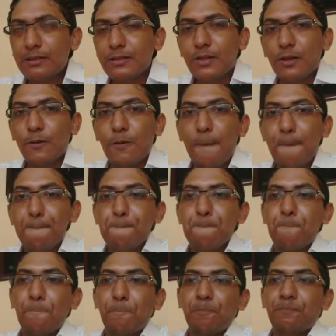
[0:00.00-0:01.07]
So,
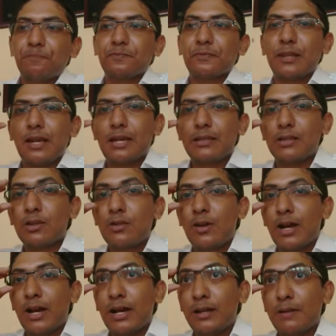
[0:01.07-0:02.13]
as you know,
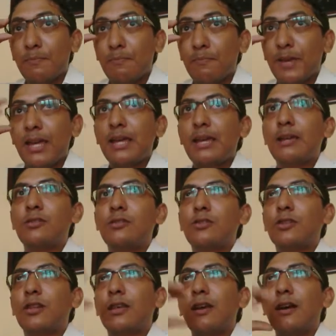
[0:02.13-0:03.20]
I had a major
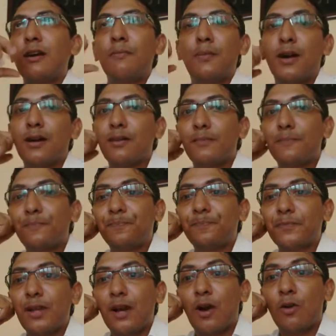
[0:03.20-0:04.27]
cigar bug
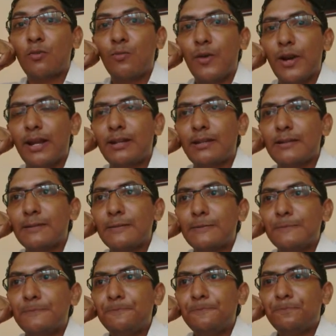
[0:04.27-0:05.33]
outbreak.
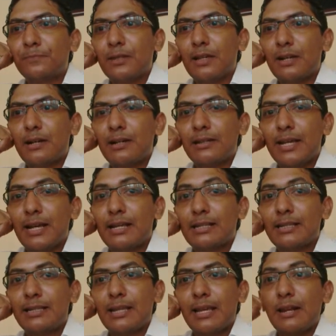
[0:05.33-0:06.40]
There
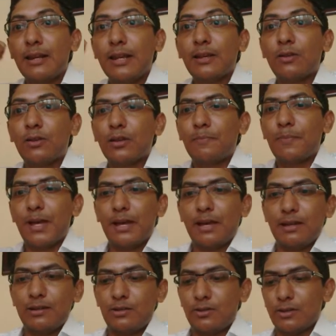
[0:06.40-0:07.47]
is a link on the
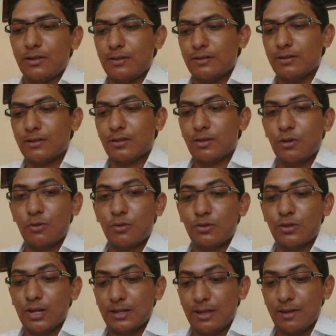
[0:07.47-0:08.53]
page. Just go
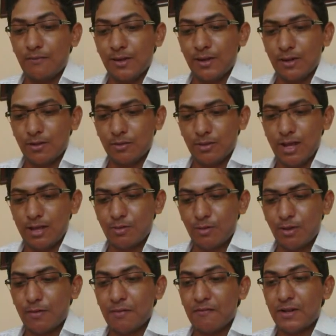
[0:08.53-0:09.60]
check that video out. That's
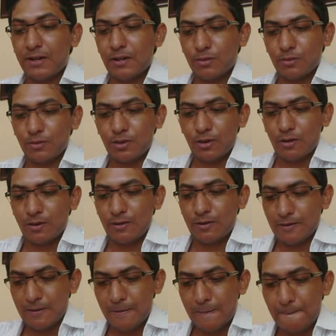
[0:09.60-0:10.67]
one of my videos
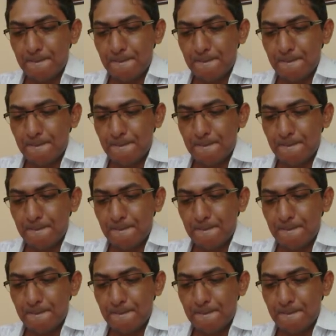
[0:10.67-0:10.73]
on,